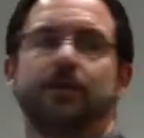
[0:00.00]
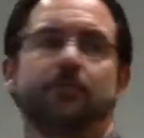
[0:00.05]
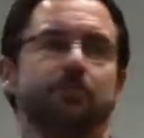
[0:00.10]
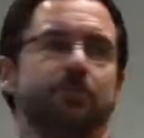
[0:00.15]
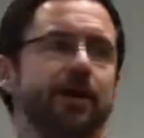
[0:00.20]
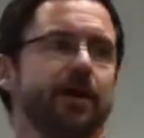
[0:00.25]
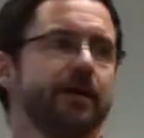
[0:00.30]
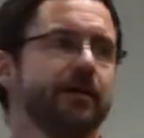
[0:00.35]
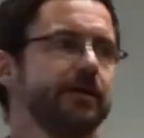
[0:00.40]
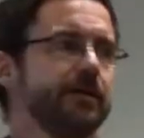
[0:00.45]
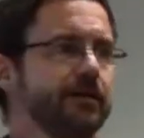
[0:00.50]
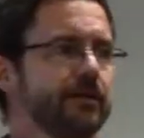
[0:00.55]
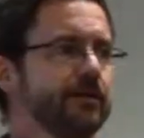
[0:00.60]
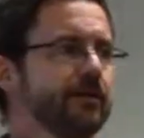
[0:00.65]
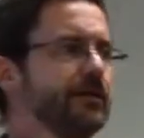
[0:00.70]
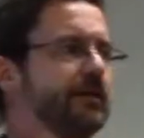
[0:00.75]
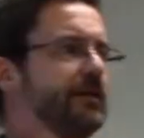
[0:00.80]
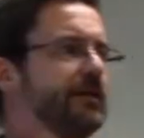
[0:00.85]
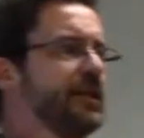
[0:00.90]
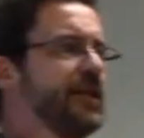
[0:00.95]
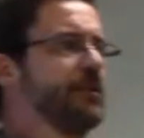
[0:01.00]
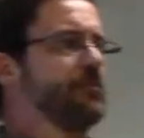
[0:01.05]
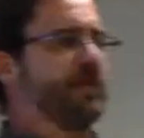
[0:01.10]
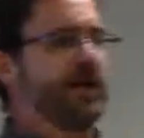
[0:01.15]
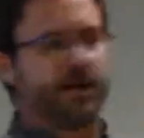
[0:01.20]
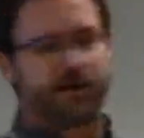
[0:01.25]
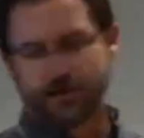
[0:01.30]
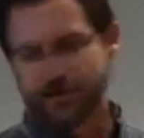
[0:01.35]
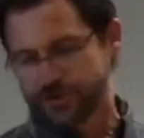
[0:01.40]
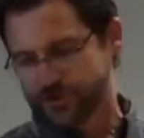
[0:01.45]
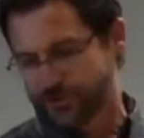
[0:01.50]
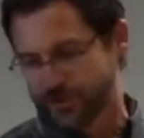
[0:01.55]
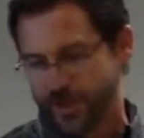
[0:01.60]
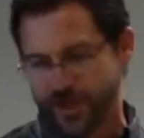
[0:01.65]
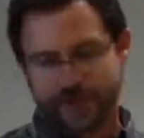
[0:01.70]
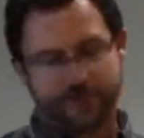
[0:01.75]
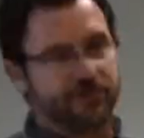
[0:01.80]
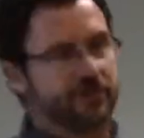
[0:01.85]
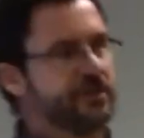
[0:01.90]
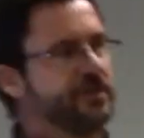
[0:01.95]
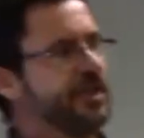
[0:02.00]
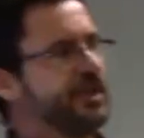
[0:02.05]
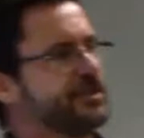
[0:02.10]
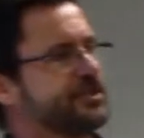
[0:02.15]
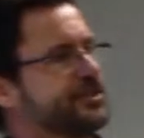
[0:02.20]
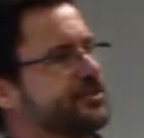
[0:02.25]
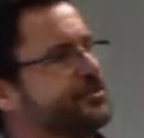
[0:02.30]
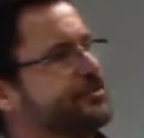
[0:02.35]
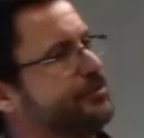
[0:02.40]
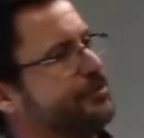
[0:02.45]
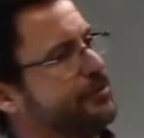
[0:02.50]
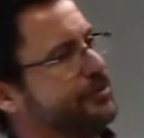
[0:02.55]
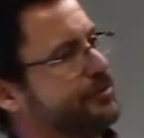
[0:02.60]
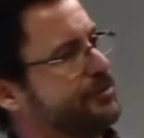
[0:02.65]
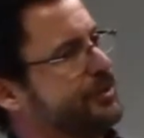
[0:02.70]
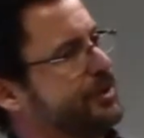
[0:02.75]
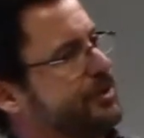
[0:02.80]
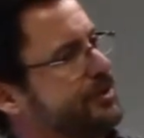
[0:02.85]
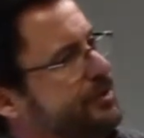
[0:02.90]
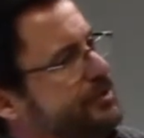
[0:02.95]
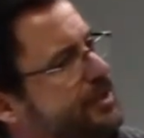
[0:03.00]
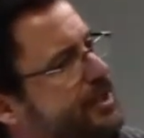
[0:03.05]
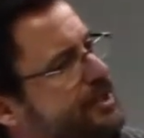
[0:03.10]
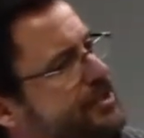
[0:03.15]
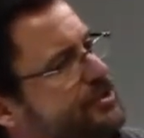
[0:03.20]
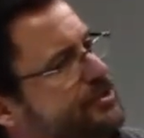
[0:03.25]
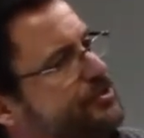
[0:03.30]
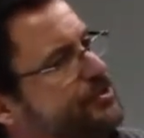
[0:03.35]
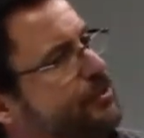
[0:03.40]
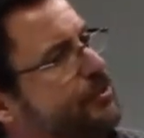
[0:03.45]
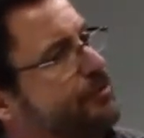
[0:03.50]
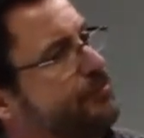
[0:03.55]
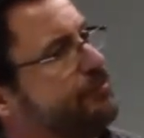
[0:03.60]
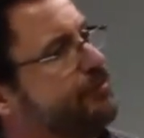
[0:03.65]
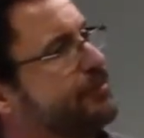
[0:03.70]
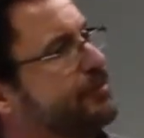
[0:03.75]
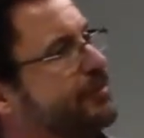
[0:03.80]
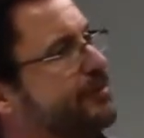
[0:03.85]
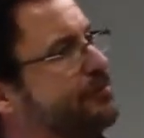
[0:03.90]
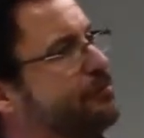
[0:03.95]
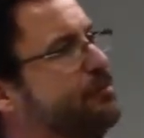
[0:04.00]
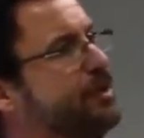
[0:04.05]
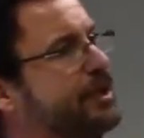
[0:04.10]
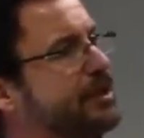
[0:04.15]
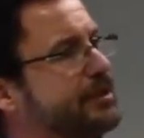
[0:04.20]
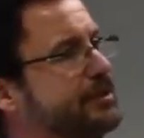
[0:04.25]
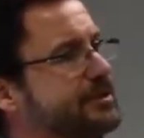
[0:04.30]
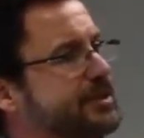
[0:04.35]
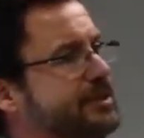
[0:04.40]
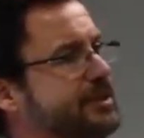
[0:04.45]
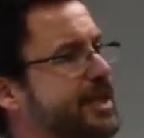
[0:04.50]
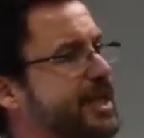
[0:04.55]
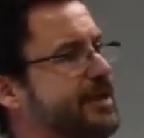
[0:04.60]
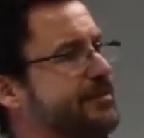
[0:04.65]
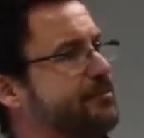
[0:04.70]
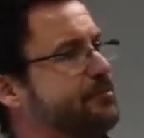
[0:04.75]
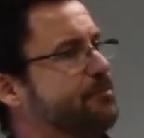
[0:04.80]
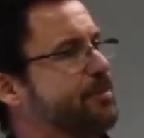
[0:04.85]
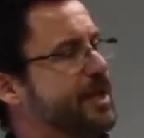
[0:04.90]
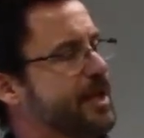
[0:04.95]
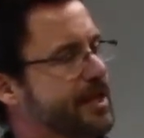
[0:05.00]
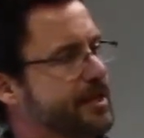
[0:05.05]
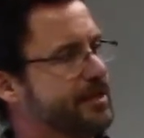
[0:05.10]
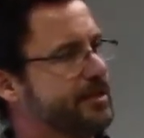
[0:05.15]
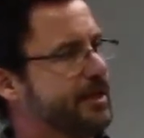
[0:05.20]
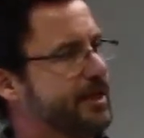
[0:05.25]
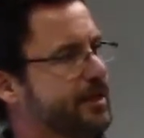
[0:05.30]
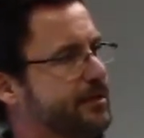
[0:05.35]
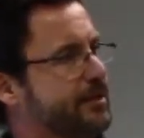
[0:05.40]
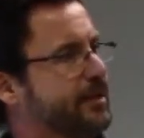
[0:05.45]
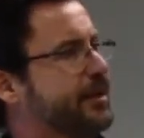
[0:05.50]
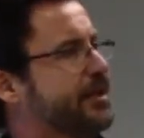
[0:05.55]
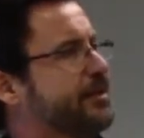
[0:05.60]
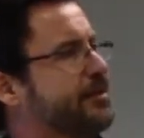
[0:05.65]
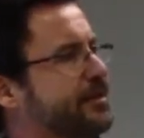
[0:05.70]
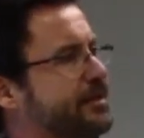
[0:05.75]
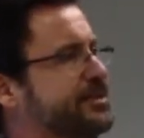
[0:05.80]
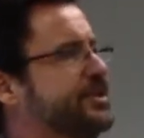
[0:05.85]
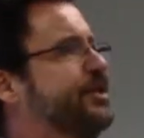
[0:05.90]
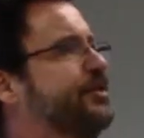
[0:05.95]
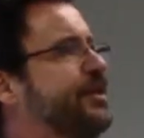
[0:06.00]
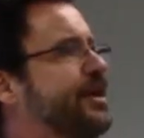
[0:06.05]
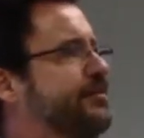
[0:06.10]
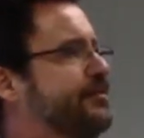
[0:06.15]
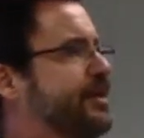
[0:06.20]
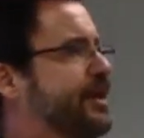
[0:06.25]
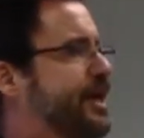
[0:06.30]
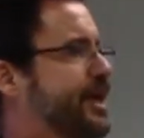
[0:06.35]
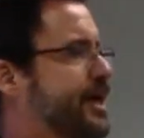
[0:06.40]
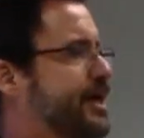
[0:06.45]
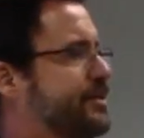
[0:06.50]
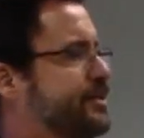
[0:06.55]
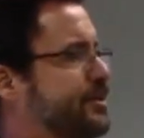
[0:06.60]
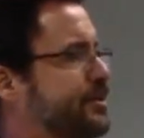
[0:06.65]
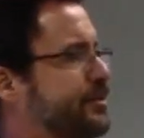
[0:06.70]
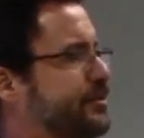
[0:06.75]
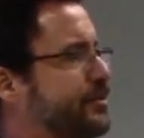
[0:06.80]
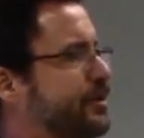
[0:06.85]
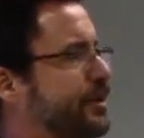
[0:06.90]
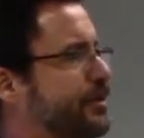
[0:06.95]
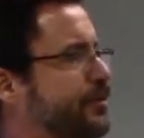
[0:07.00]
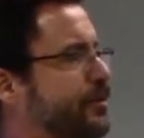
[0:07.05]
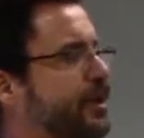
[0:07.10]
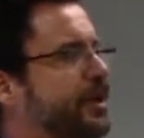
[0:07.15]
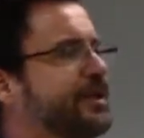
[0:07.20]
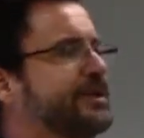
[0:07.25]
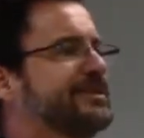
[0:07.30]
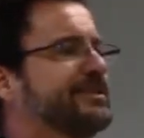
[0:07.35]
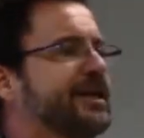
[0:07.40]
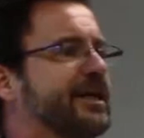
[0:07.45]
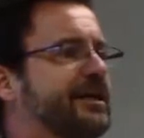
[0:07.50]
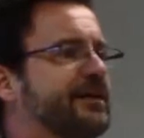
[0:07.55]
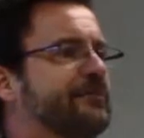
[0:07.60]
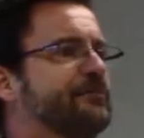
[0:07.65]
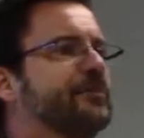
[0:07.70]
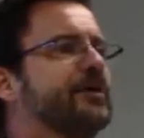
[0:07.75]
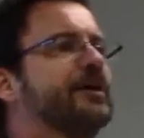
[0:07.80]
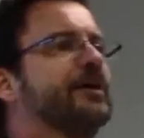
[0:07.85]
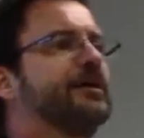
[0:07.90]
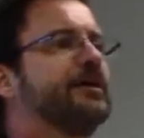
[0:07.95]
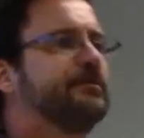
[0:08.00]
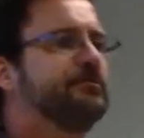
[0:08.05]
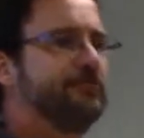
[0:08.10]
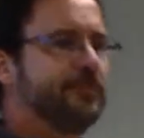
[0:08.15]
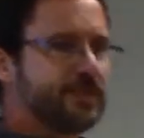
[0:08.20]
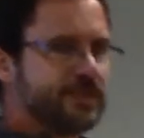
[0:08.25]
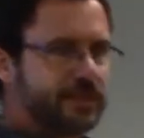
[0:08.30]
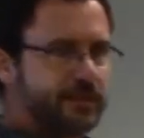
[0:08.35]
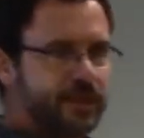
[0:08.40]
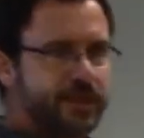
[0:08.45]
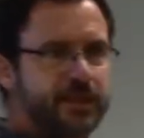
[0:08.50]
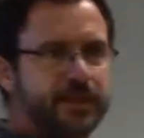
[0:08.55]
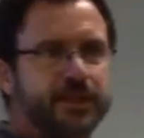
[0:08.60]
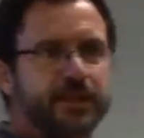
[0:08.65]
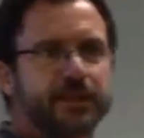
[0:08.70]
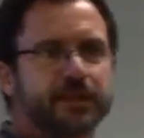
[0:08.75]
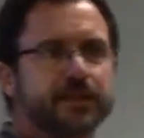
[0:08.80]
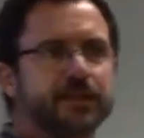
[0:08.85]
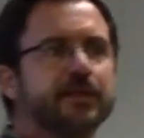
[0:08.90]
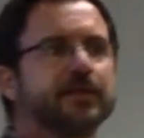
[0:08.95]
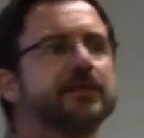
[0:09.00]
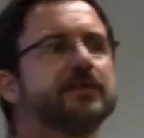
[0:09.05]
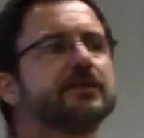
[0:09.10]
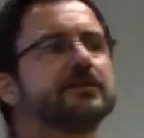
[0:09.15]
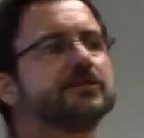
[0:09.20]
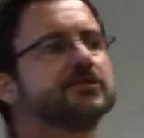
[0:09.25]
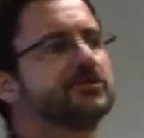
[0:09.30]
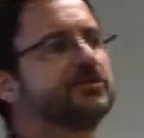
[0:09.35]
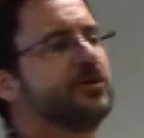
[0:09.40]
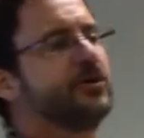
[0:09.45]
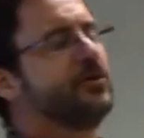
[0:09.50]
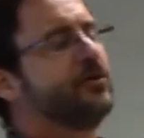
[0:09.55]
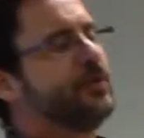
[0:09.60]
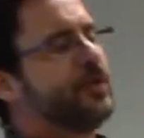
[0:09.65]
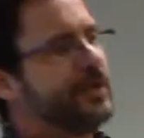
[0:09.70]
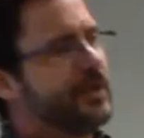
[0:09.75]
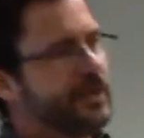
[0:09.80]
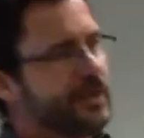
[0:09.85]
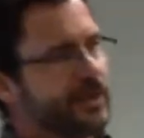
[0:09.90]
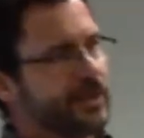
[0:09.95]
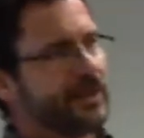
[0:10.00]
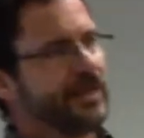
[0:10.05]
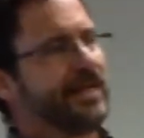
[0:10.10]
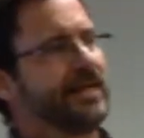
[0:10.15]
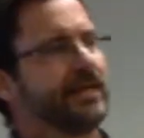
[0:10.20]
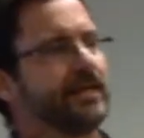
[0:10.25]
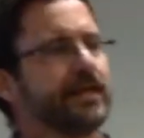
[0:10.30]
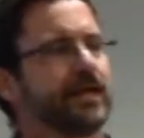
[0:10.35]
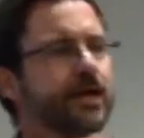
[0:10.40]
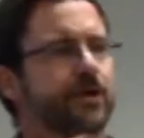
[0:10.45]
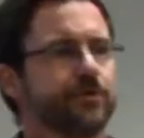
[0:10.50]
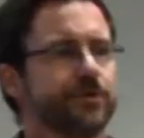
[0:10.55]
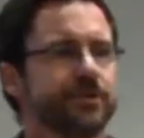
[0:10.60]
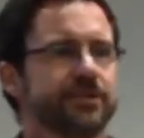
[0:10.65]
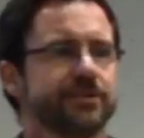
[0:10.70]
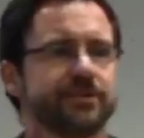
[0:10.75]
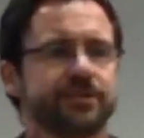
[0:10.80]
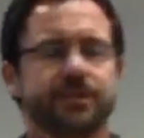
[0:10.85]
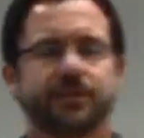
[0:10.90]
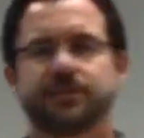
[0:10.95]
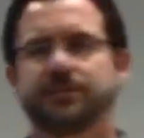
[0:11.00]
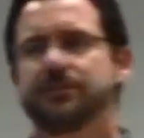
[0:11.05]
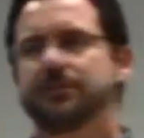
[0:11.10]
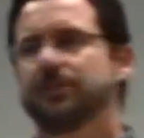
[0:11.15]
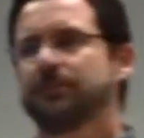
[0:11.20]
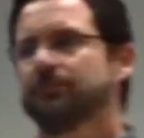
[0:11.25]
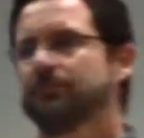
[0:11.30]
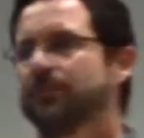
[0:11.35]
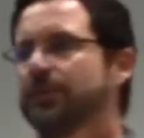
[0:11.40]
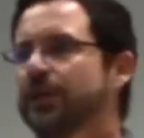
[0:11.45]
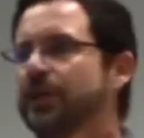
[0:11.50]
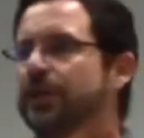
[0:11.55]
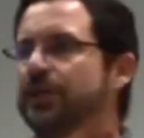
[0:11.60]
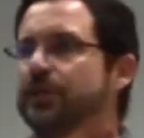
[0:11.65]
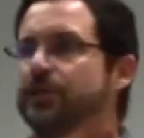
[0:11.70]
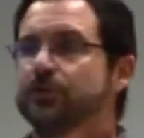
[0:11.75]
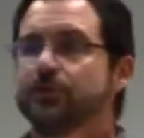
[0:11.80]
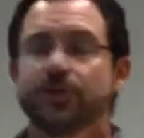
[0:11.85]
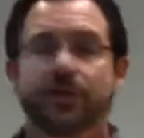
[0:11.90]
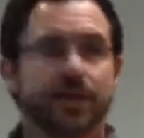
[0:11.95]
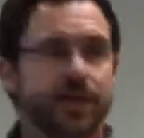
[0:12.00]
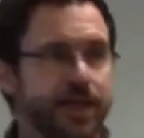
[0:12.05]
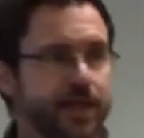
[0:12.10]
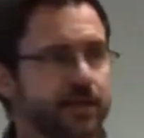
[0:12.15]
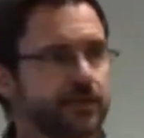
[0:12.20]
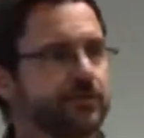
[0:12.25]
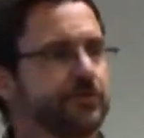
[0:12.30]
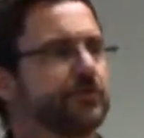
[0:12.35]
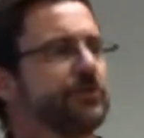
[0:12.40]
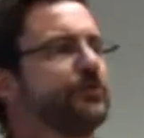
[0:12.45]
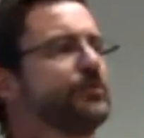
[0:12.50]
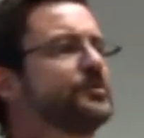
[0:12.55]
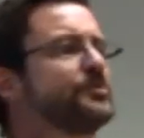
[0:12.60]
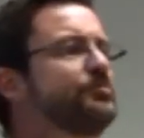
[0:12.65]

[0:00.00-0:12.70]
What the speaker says: But they might also have a desk drawer full of bills that they haven't paid yet because they don't have the cash to do it. Well, it's kind of misleading. So in an accounting system, you can enter those